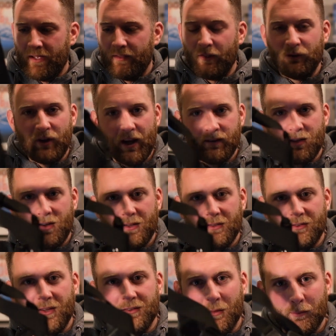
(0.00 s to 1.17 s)
The chest harness
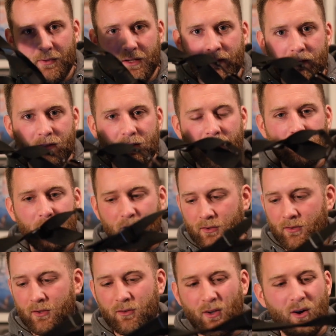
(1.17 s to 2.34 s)
is a brilliant thing
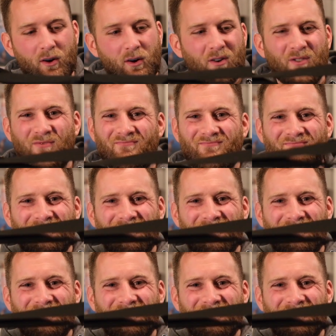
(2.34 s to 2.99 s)
because it's all